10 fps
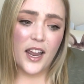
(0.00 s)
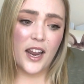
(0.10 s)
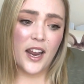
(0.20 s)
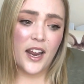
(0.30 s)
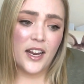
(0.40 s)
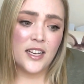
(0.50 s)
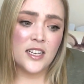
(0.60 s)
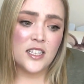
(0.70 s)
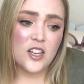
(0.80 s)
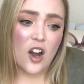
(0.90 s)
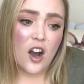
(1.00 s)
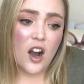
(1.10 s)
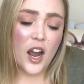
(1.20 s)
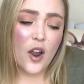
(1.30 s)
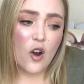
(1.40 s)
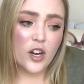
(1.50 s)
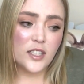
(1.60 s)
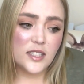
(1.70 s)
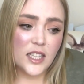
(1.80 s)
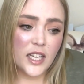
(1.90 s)
and I
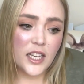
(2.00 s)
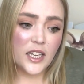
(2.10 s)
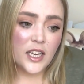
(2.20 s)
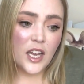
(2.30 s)
honestly